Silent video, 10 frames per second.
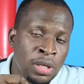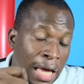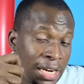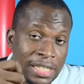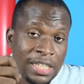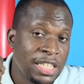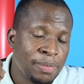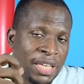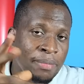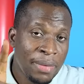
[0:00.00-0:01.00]
honestly
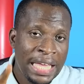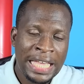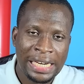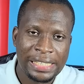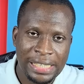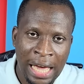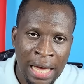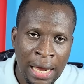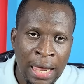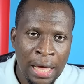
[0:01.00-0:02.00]
speaking, man, yana sa
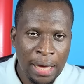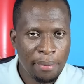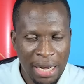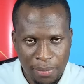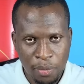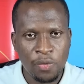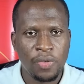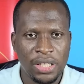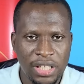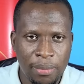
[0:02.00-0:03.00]
but more
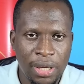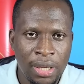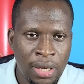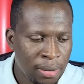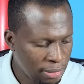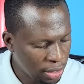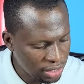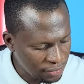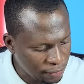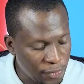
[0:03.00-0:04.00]
fun cheme but
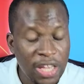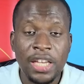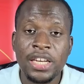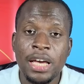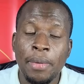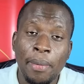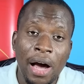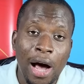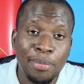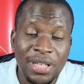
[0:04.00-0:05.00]
on Mfegue dear mama
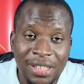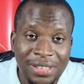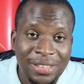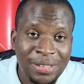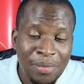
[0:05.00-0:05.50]
updates.